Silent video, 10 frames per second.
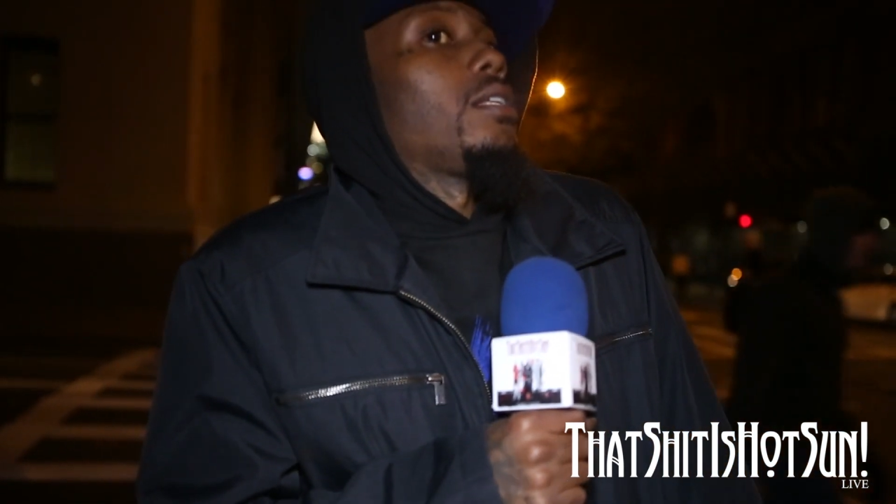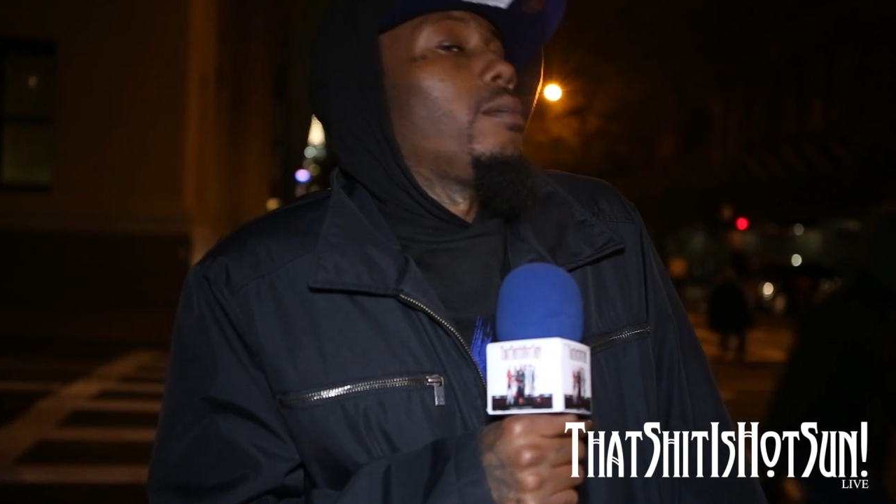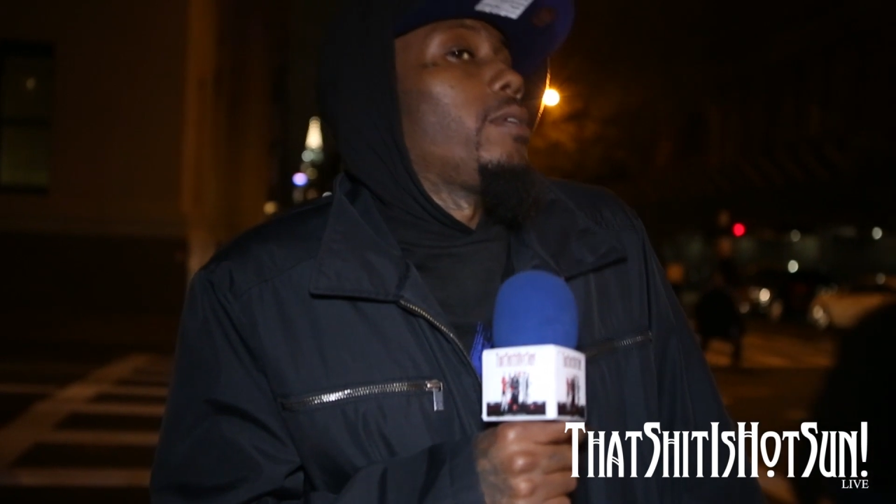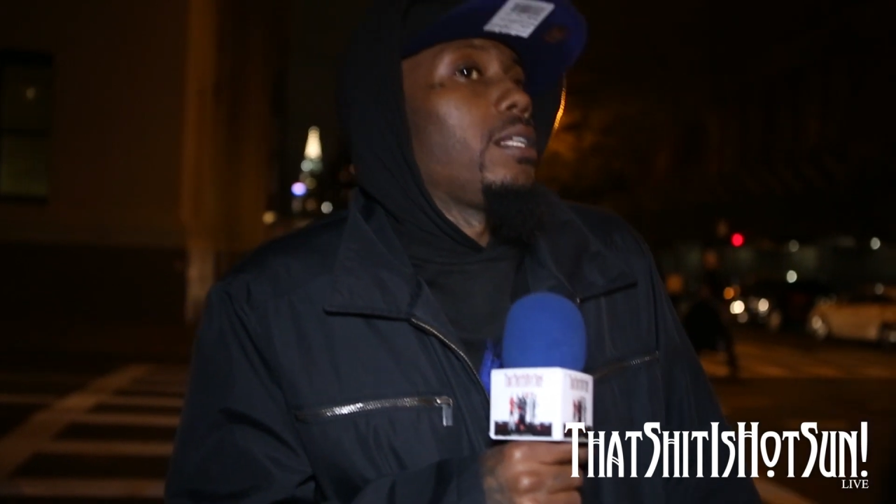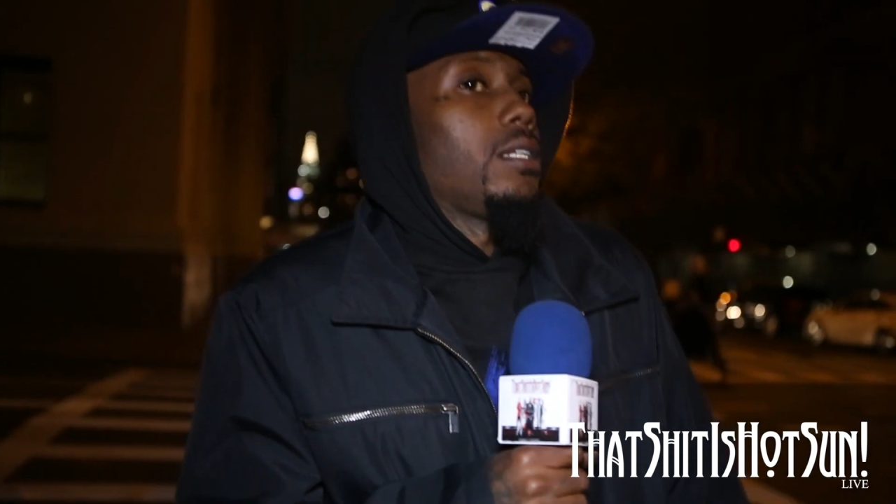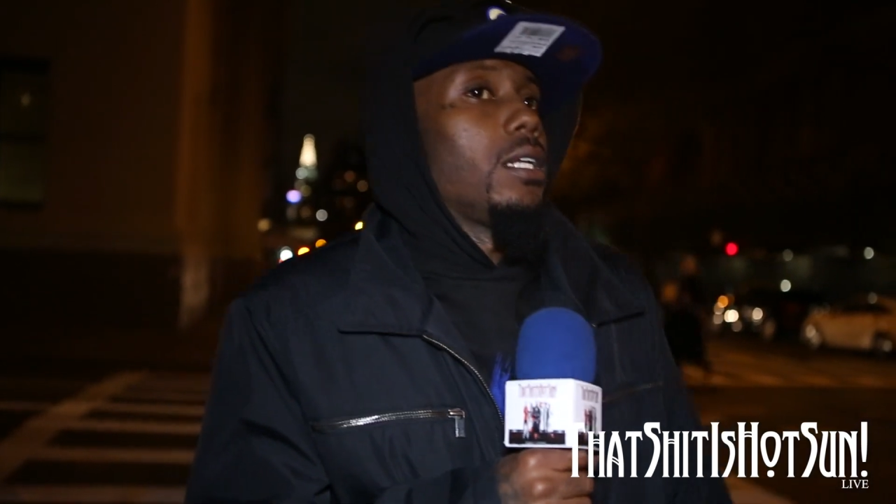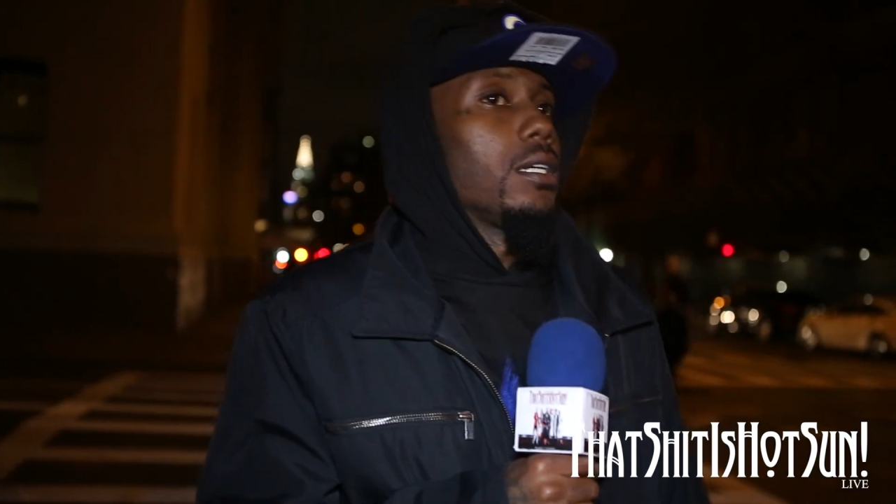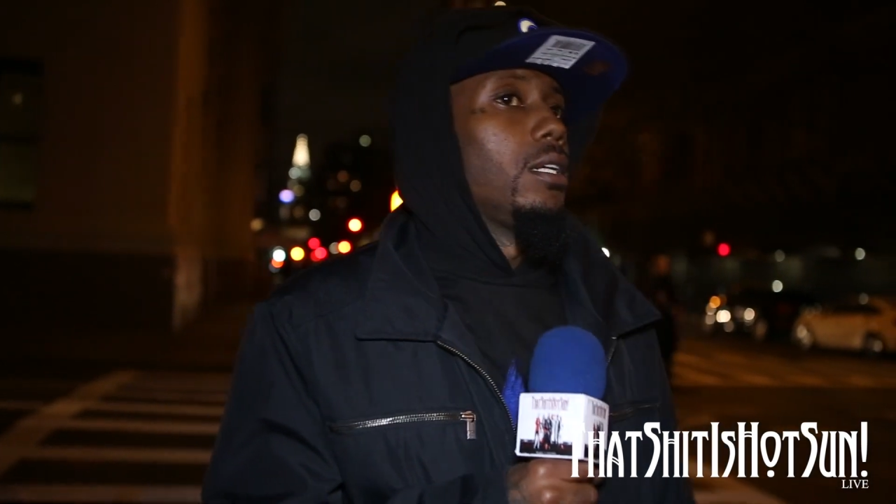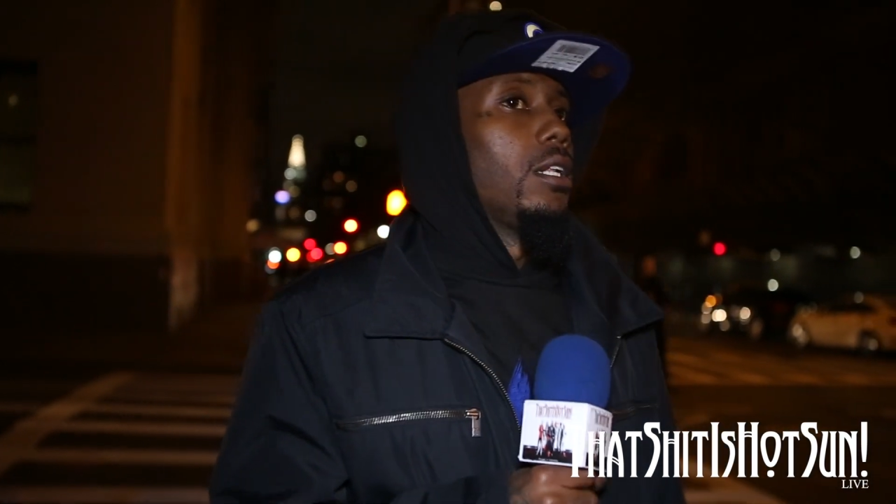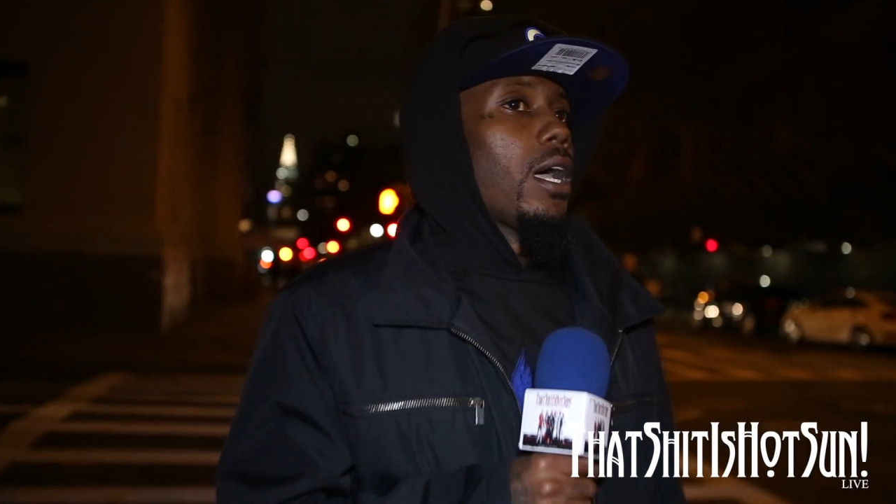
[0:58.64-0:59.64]
intimidate the
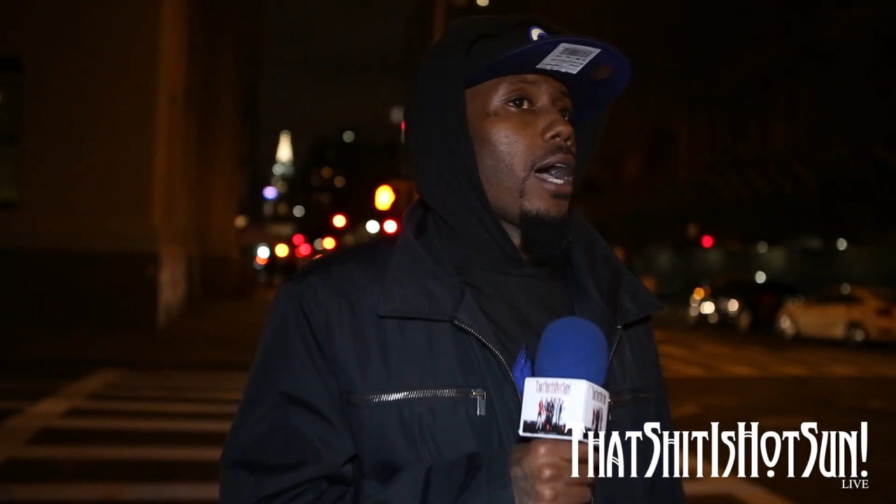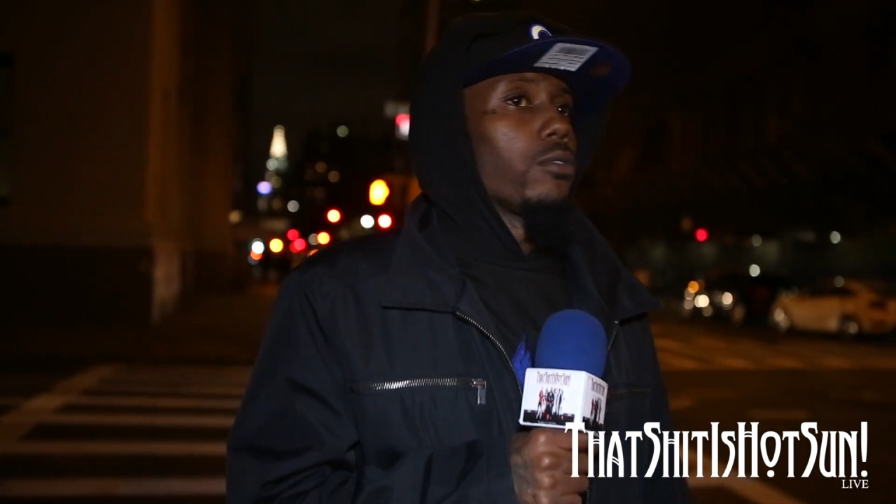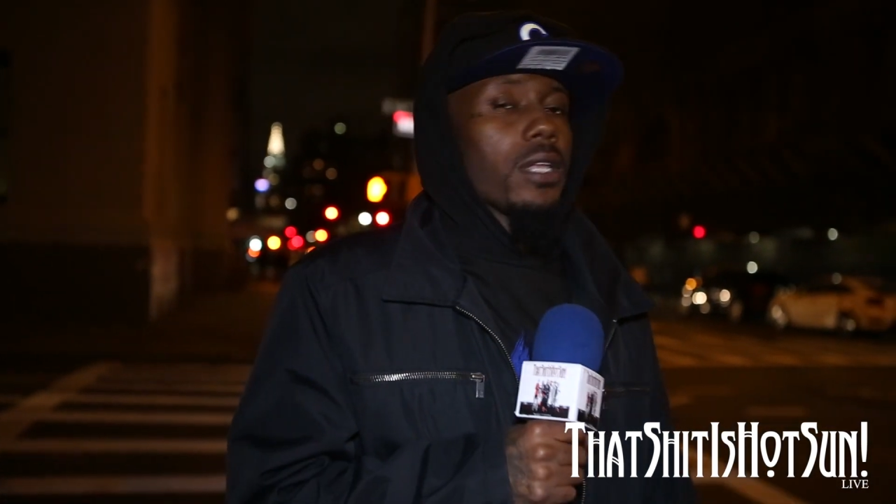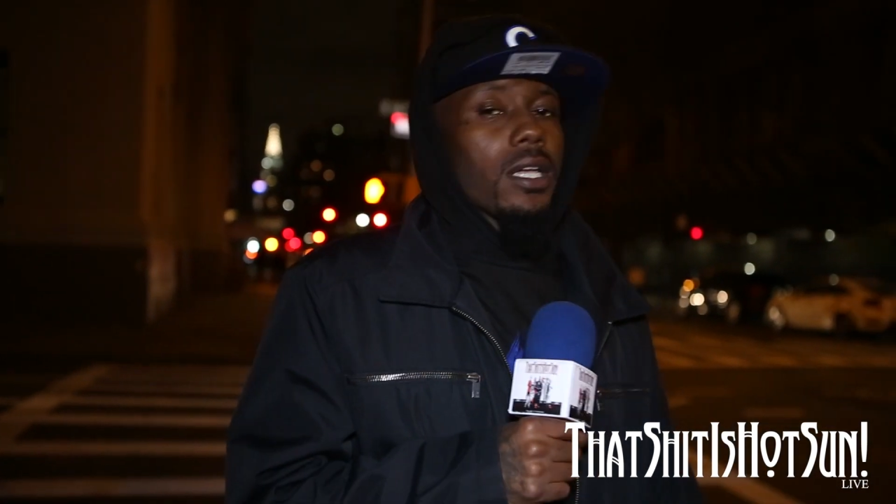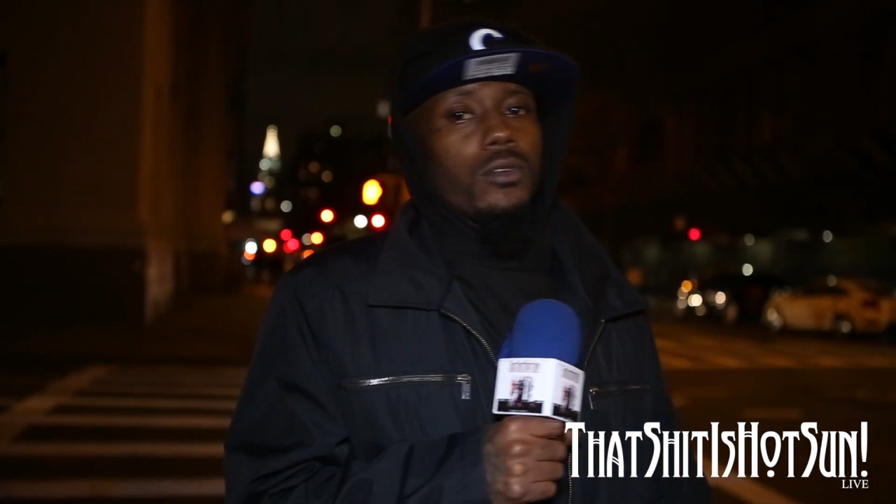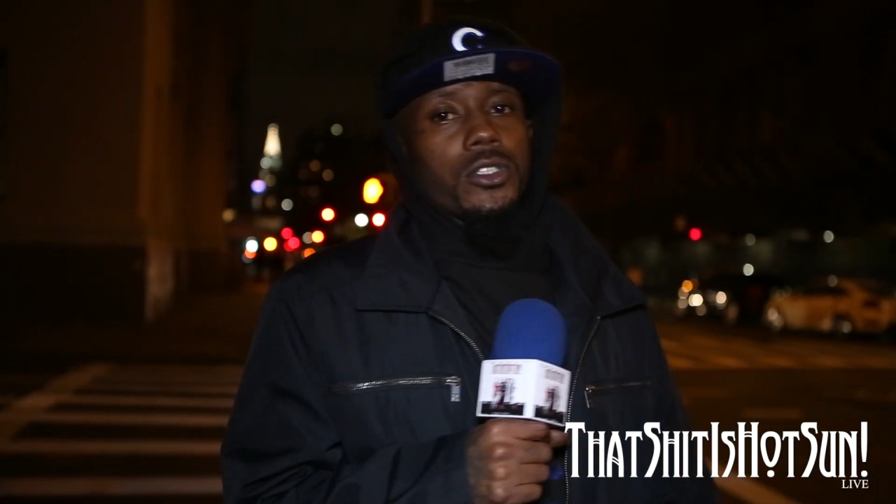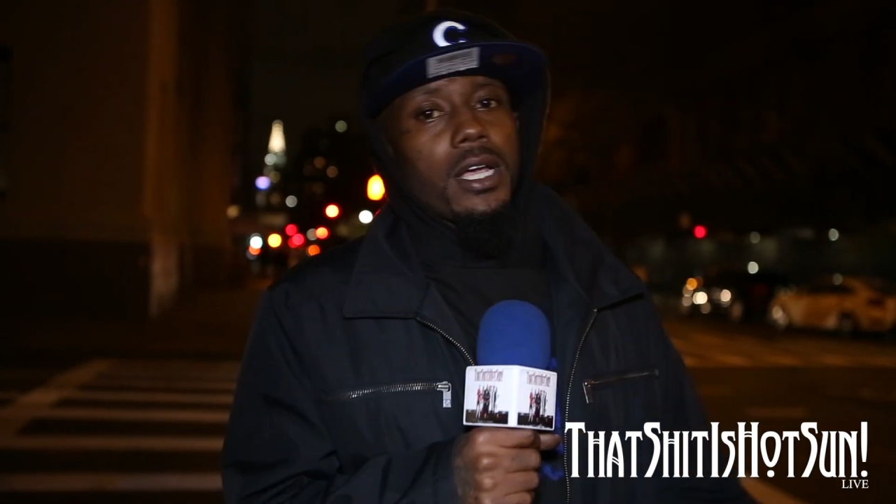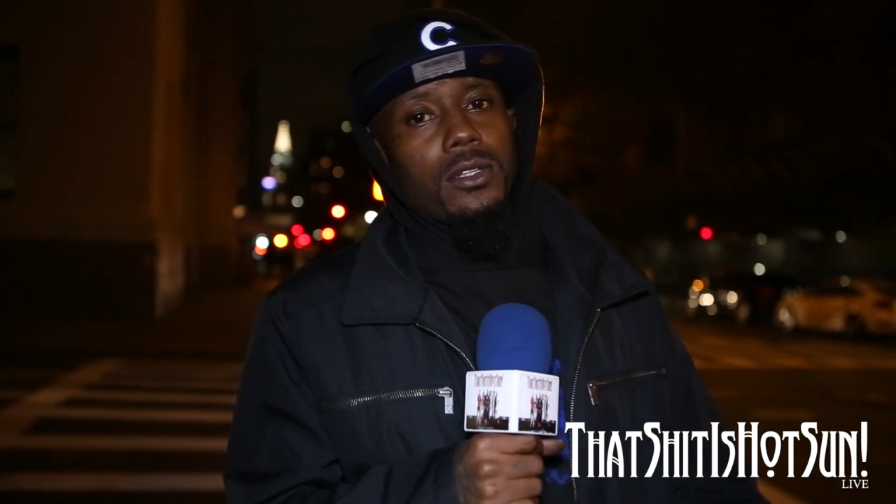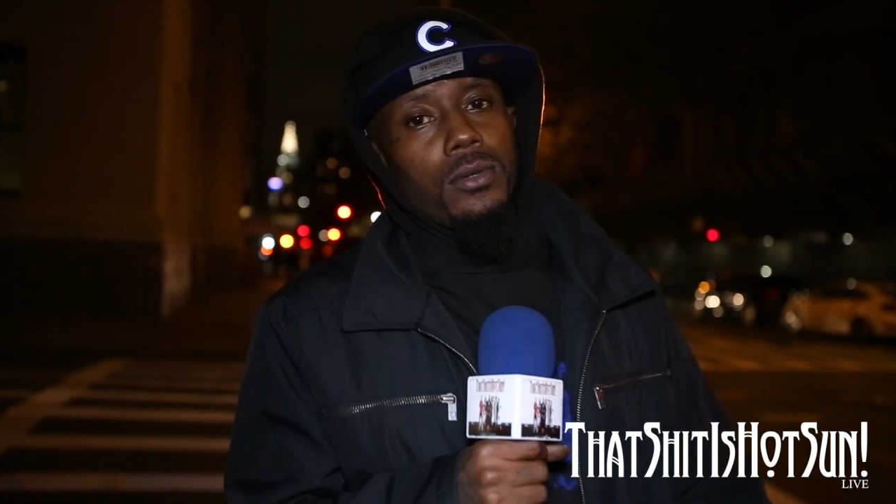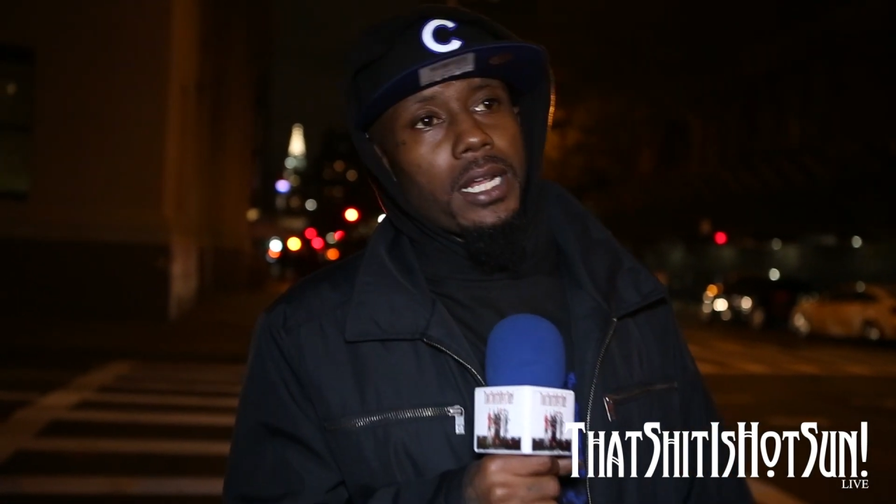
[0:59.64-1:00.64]
nigga. I don't think he was
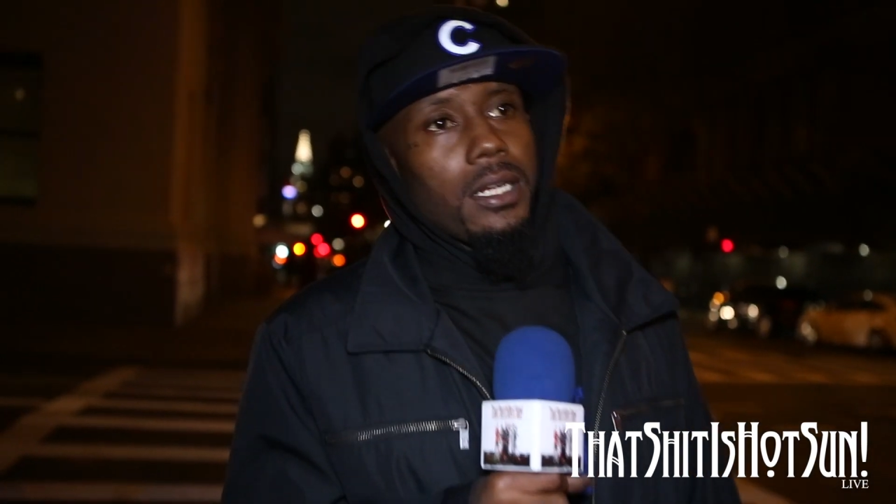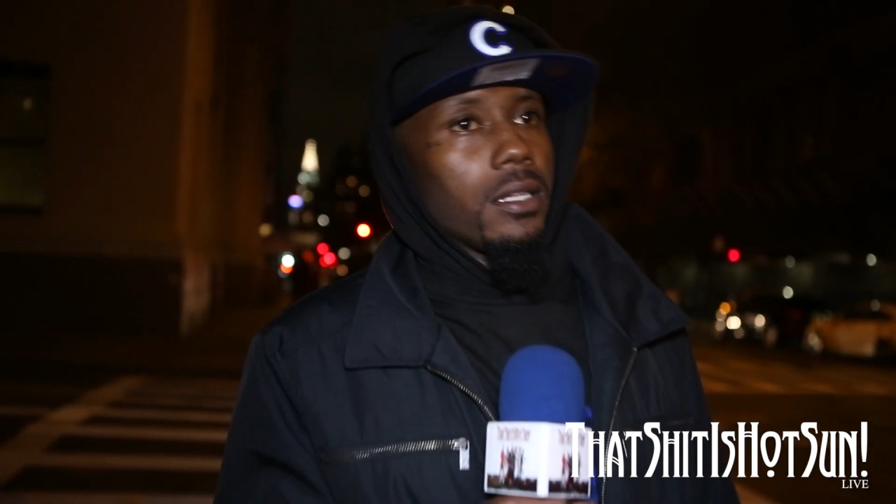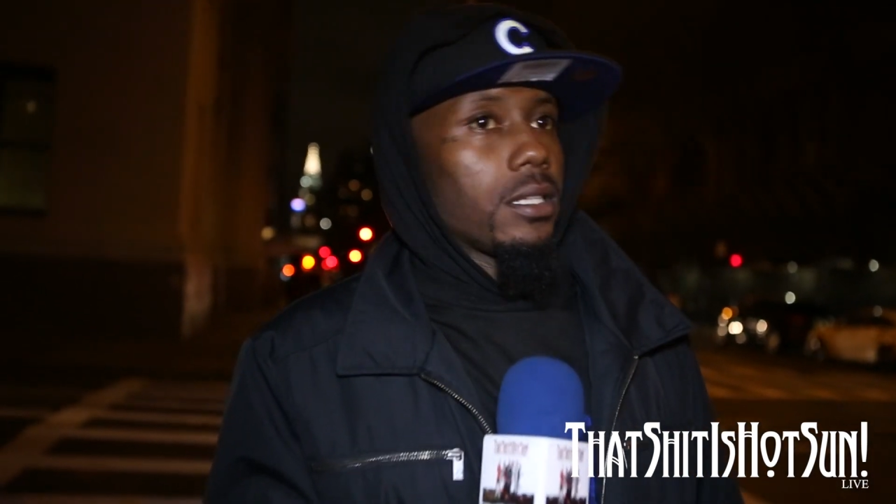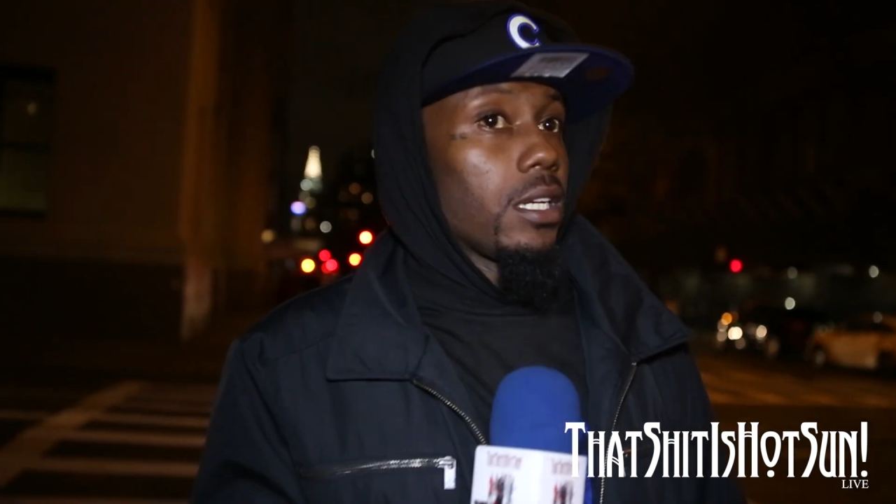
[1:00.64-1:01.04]
trying to do that either.